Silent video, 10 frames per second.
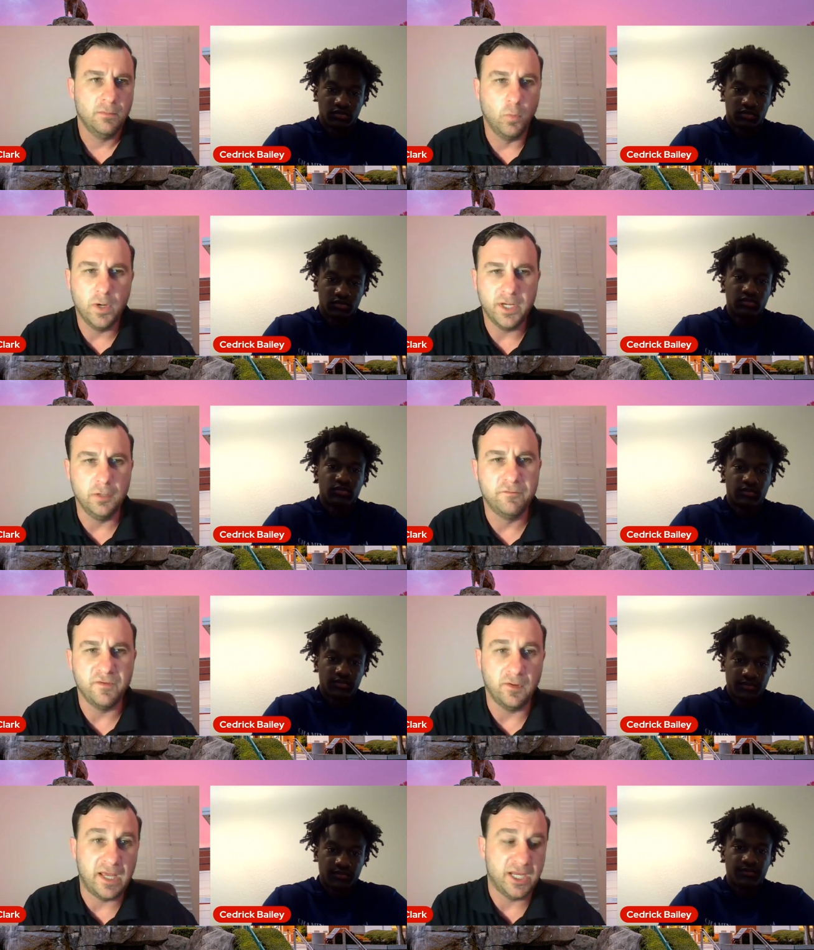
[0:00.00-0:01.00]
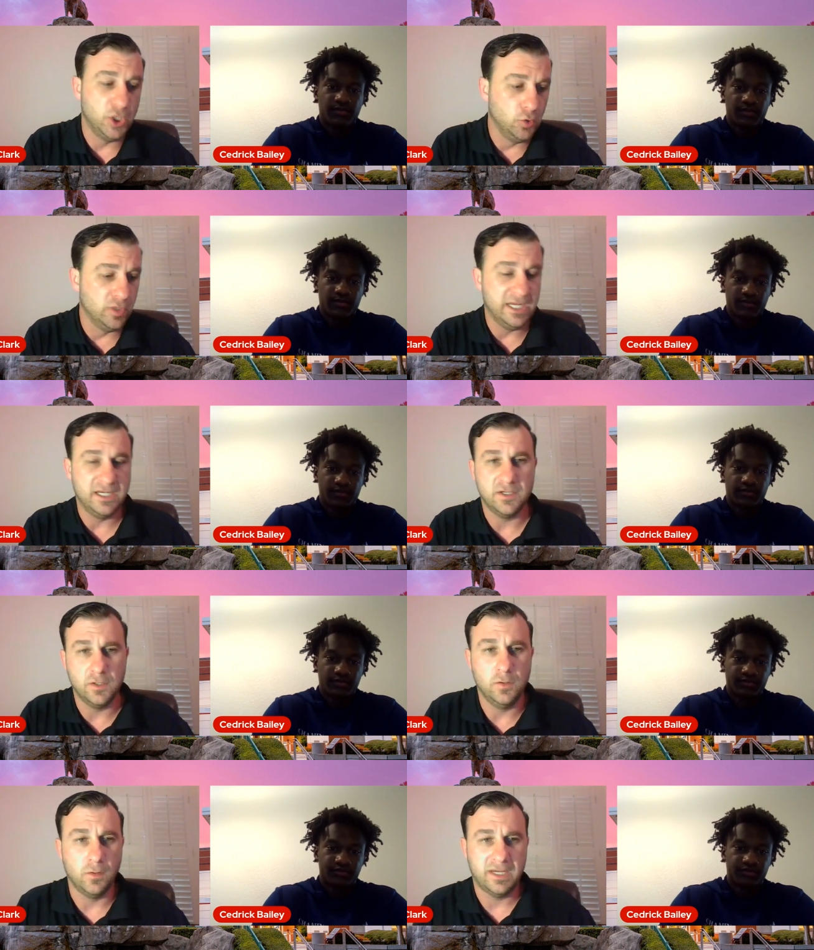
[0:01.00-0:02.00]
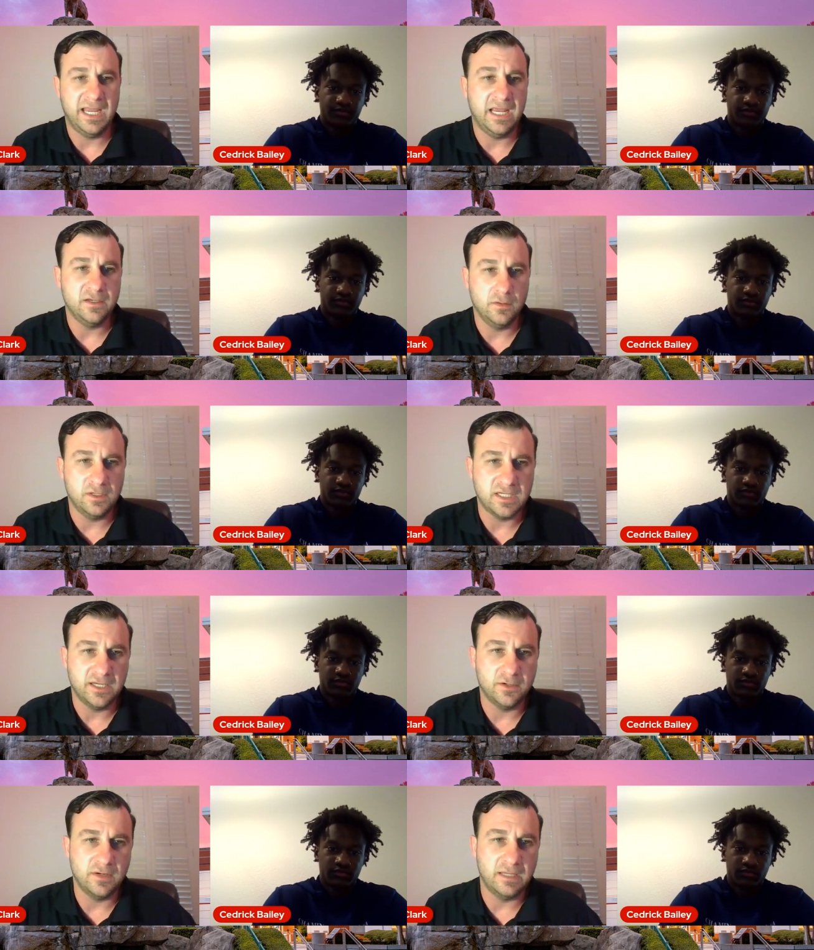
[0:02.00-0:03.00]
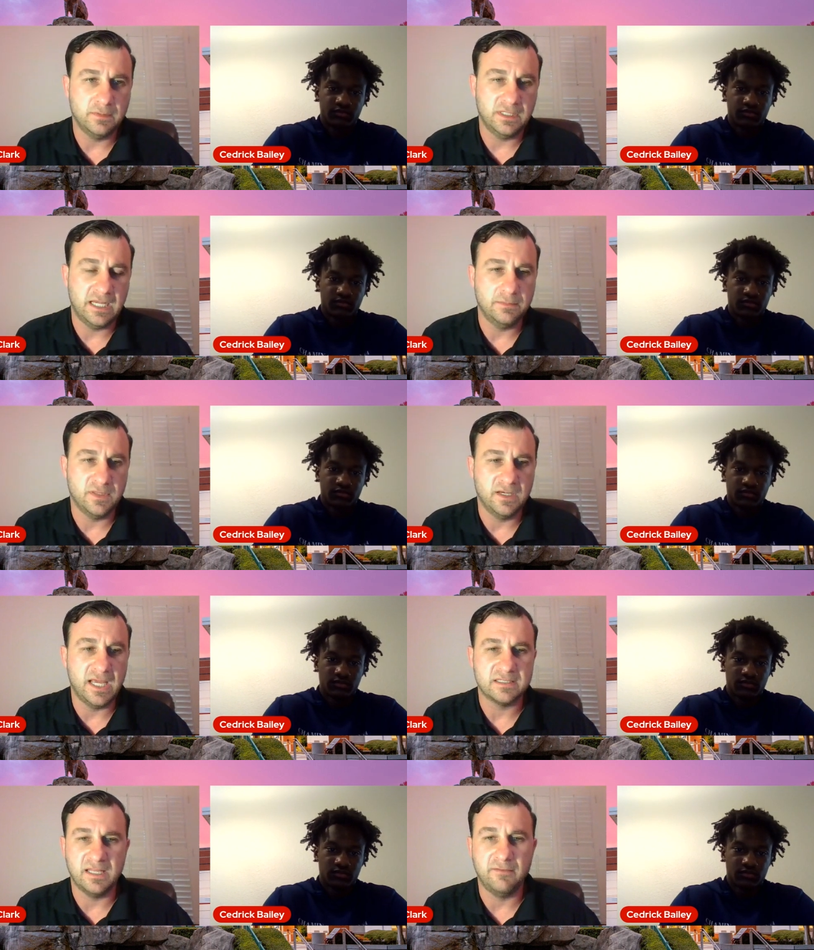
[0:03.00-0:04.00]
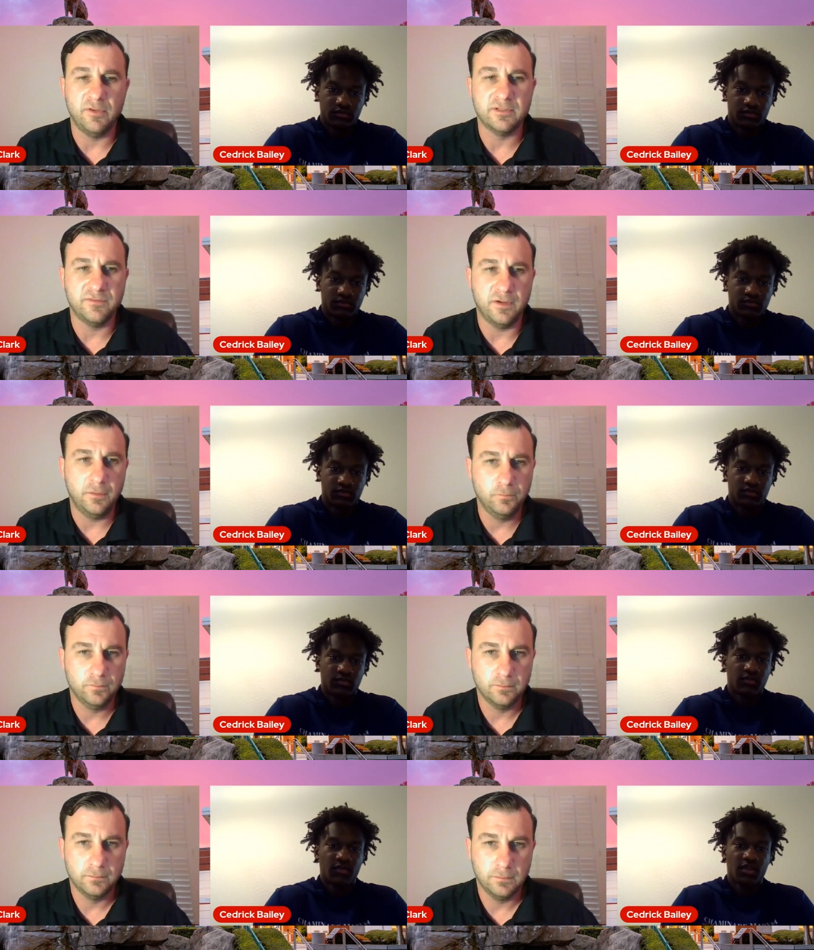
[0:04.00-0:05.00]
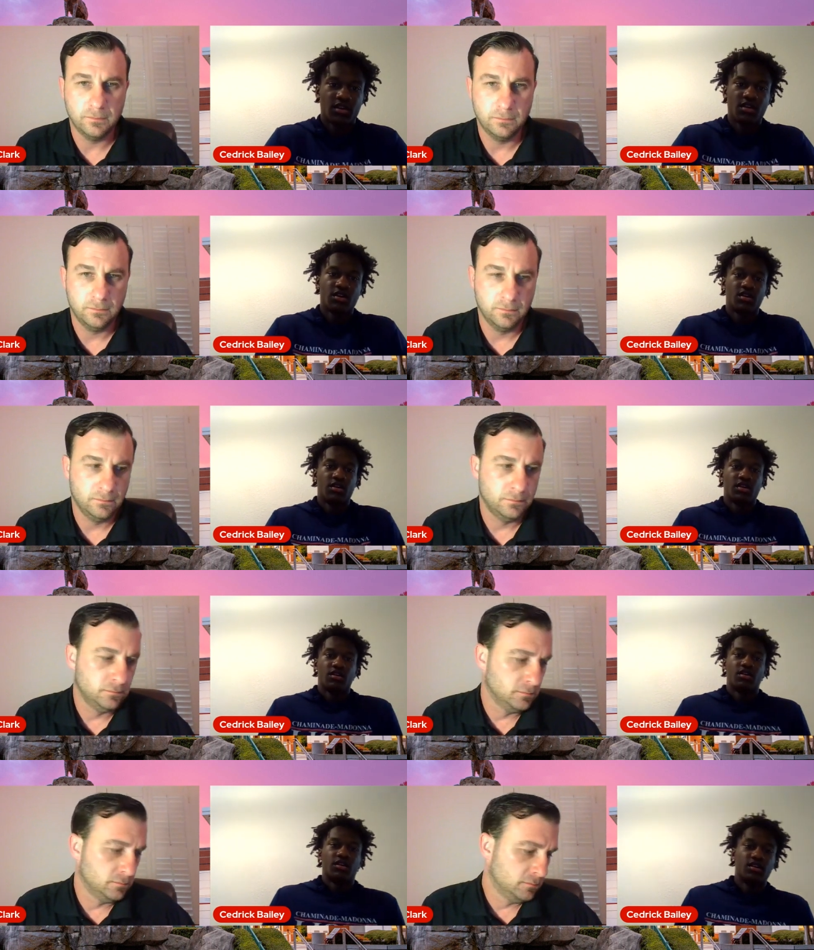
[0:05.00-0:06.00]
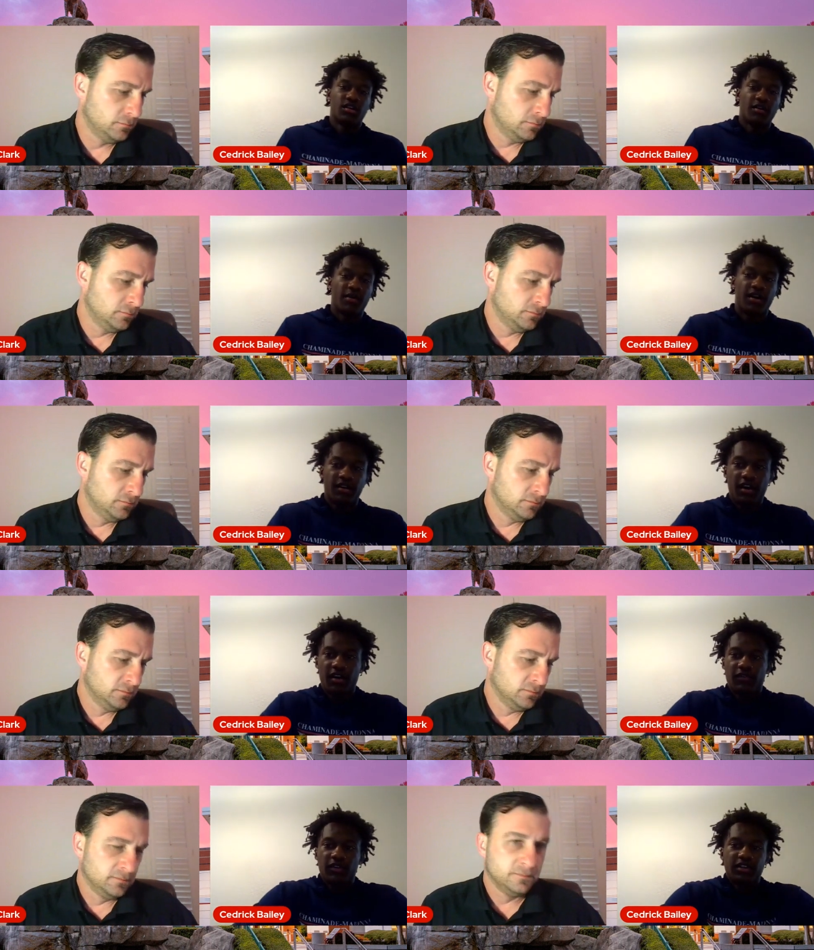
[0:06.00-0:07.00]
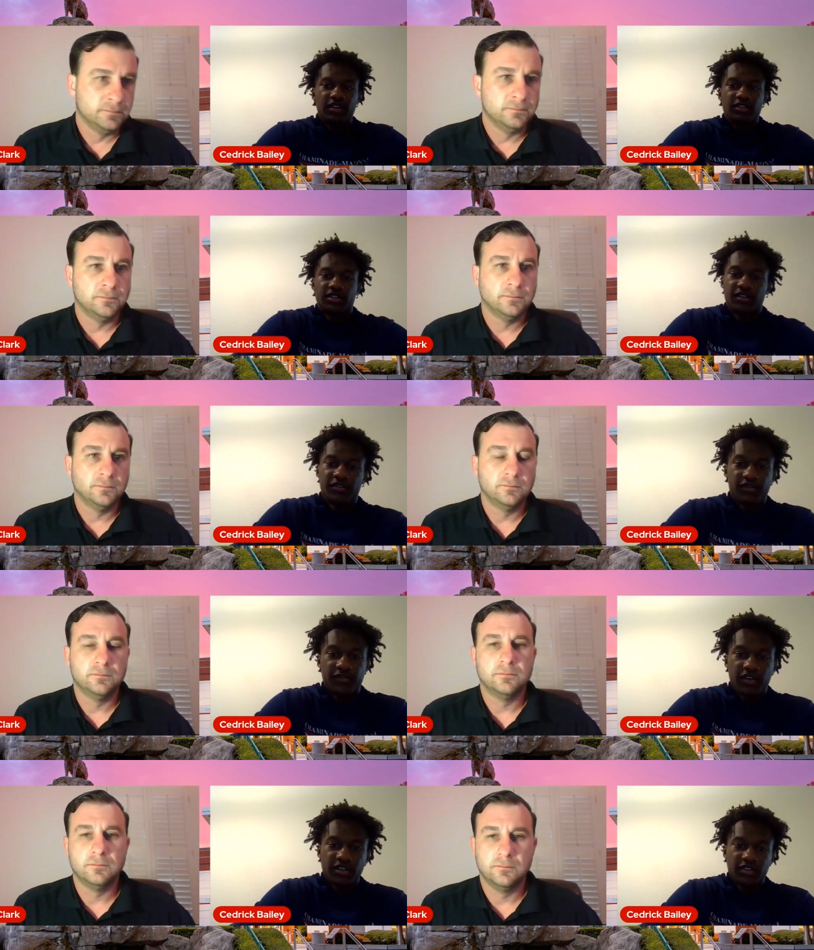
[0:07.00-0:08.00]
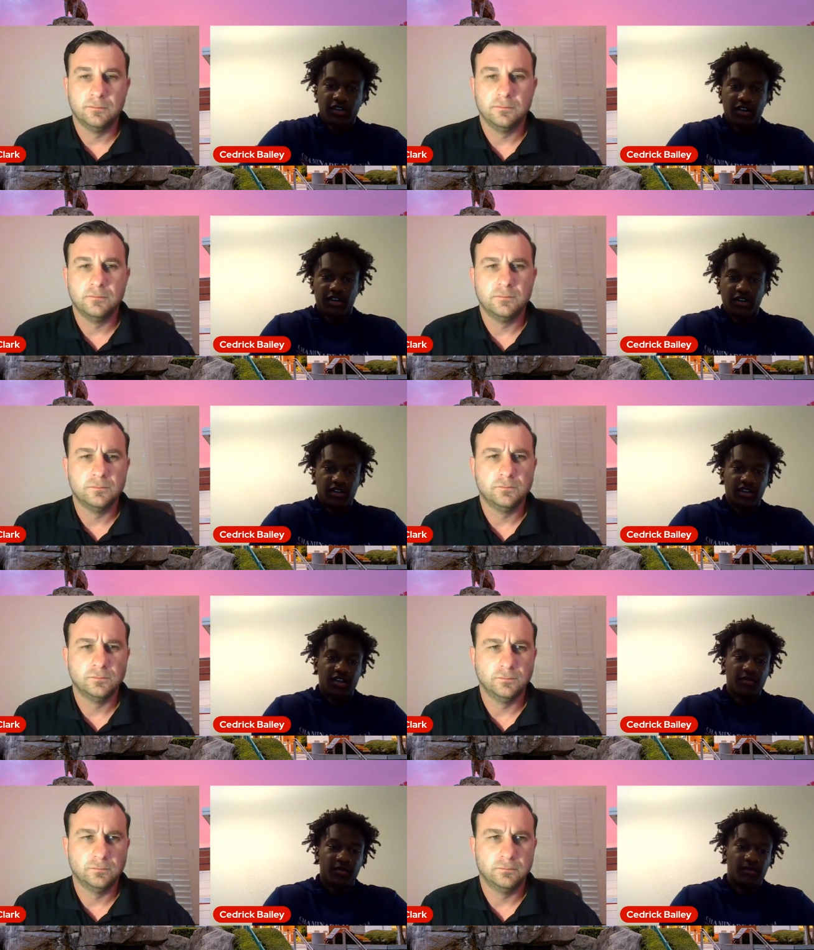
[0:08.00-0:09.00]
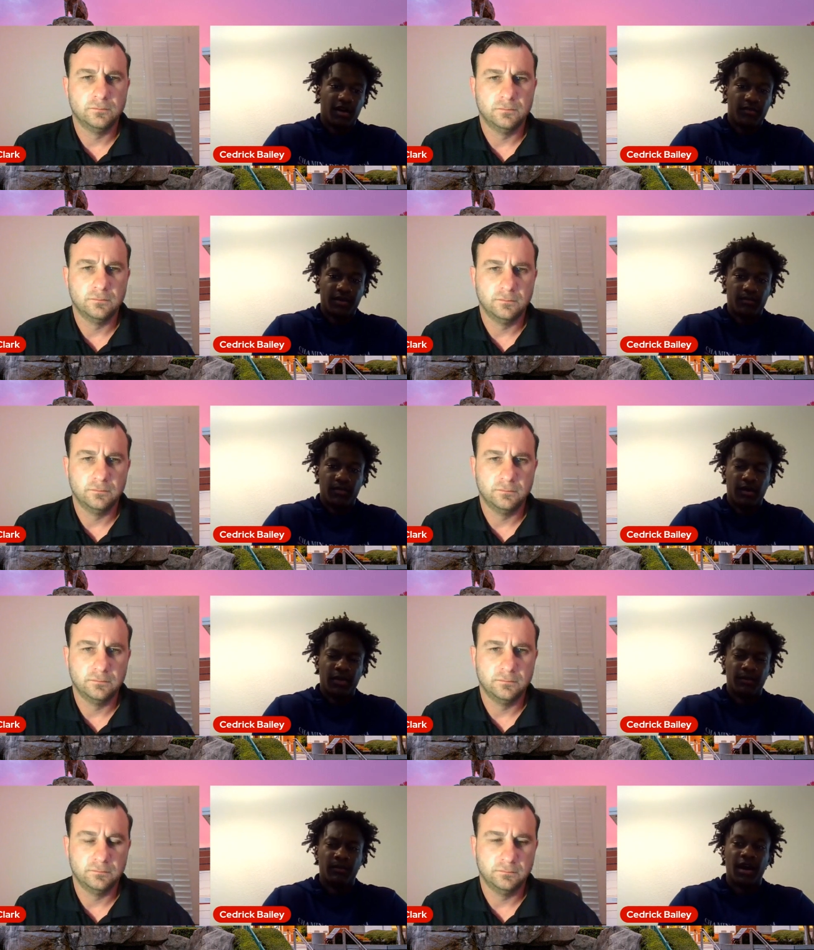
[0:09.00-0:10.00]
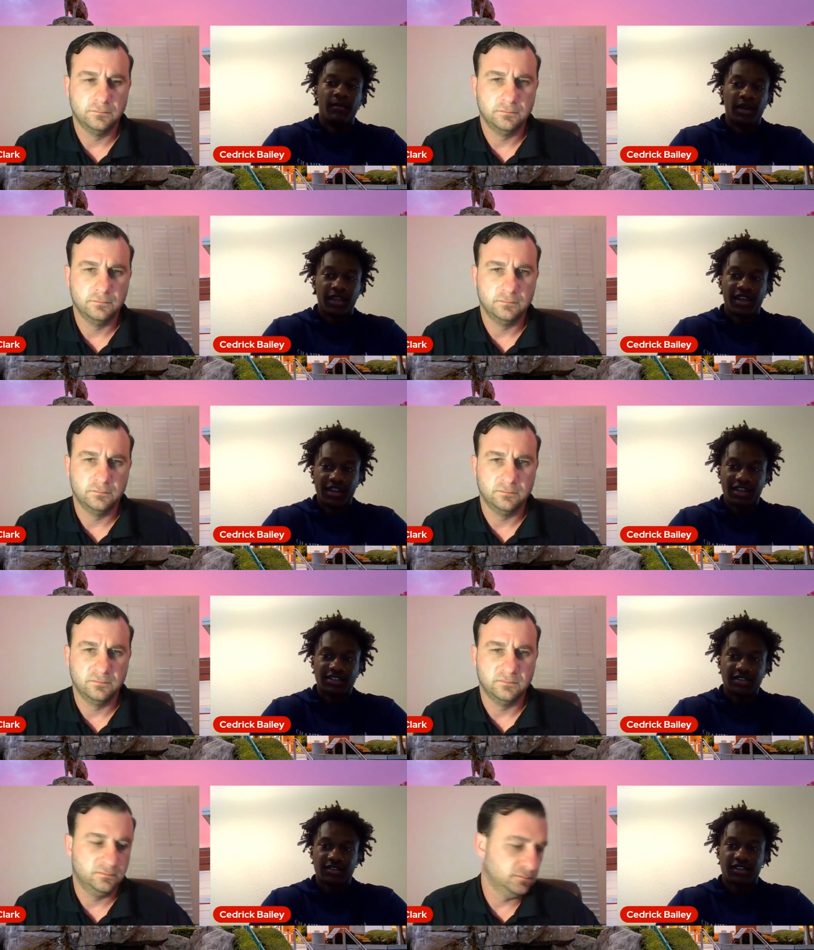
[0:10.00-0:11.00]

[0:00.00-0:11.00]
Speaker 1: what do you feel like you need to do or can do to take your name, game to the next level this fall?
Speaker 2: Um, I, I really need to focus on keeping my my, my mechanics